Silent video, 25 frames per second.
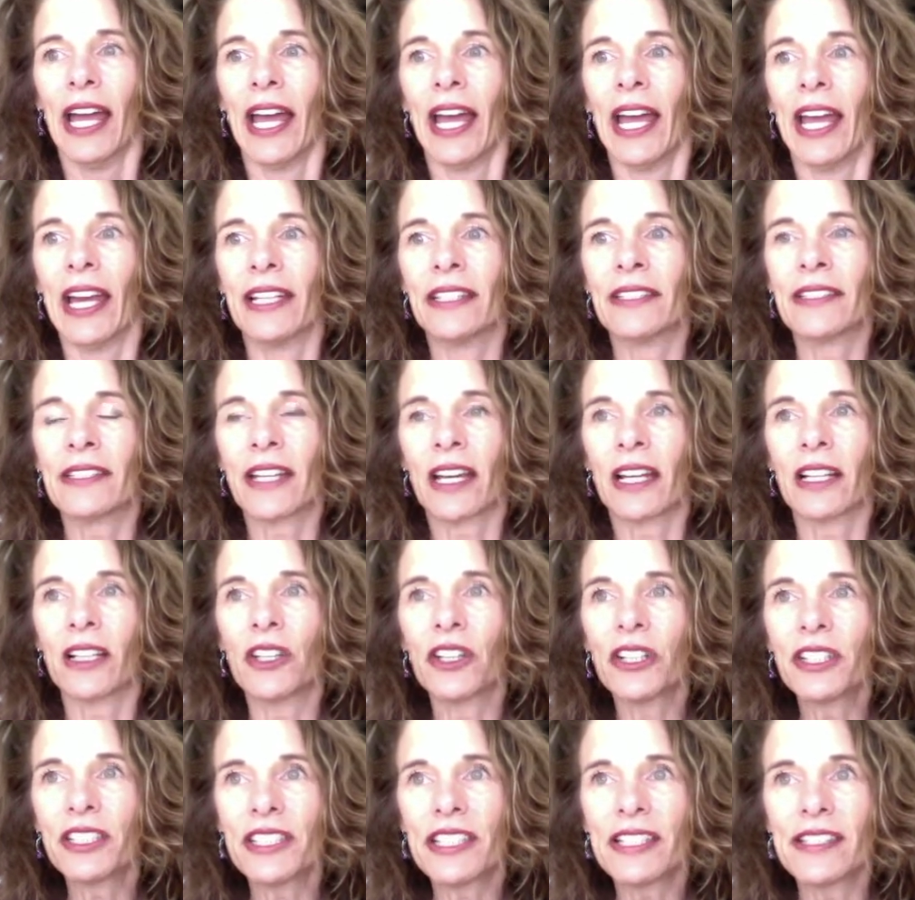And I
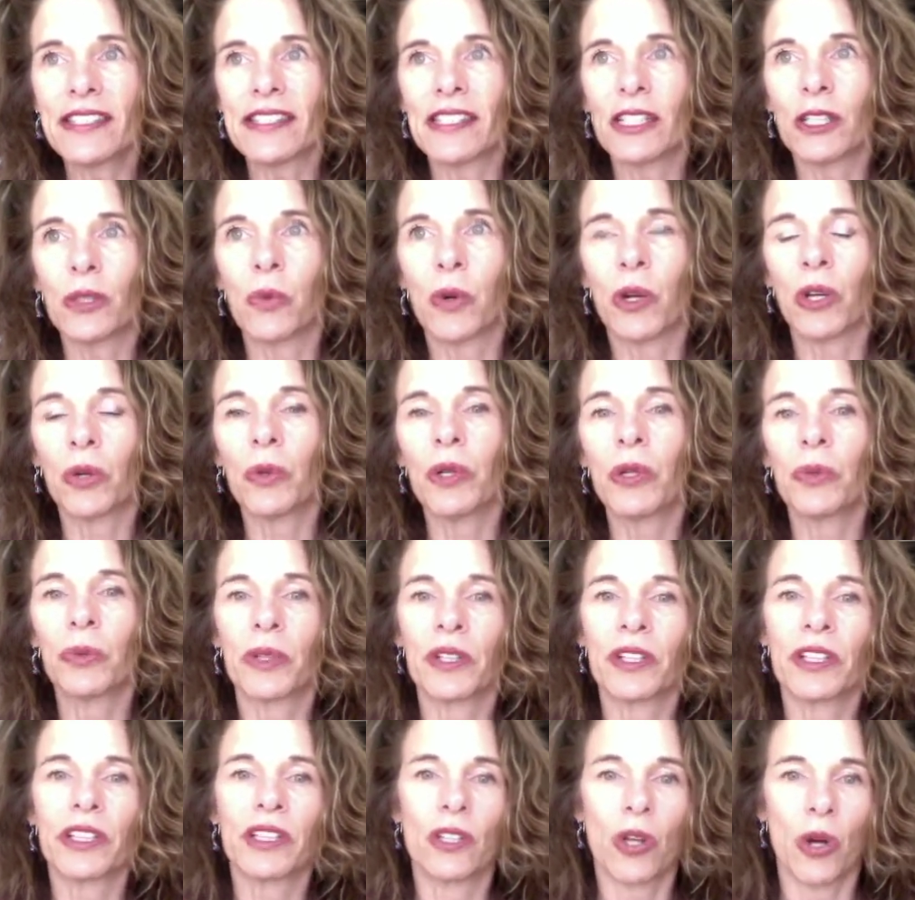looked to see, what do we
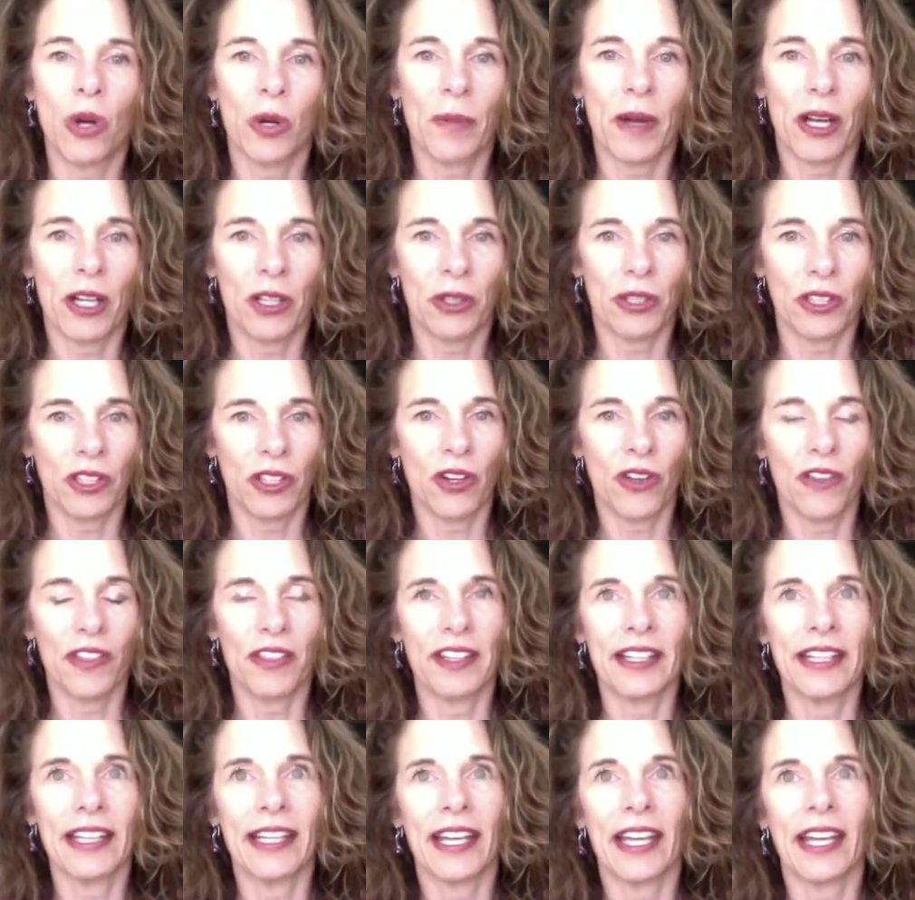really know about critical
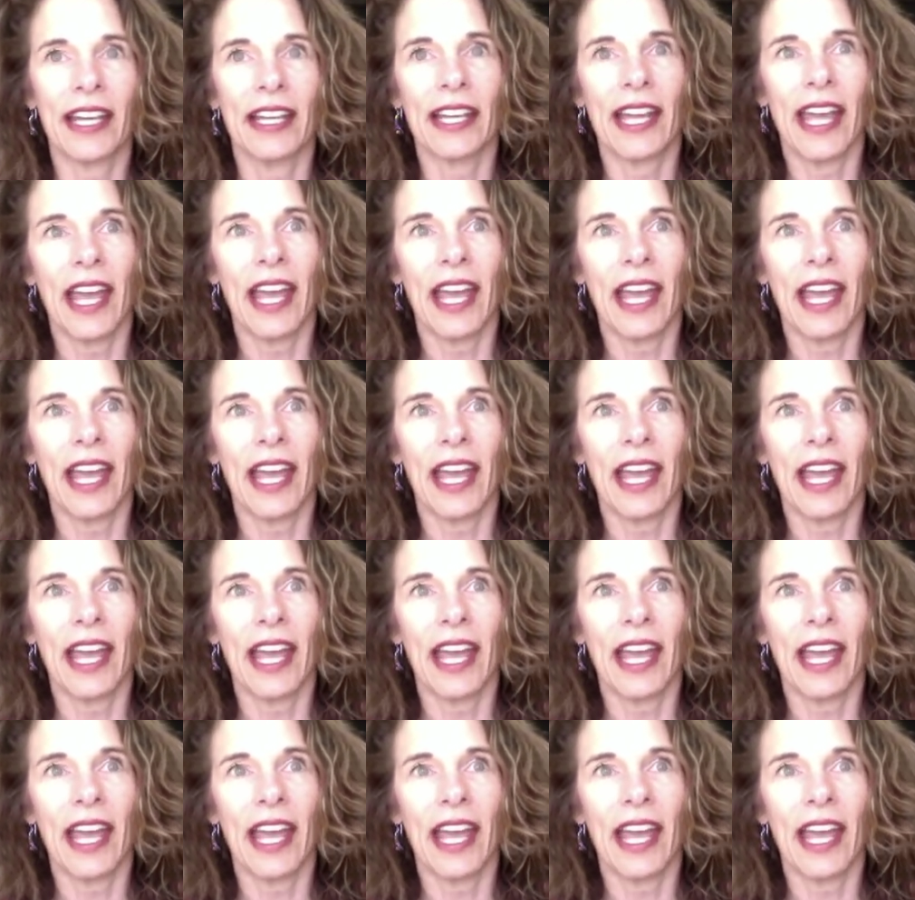thinking?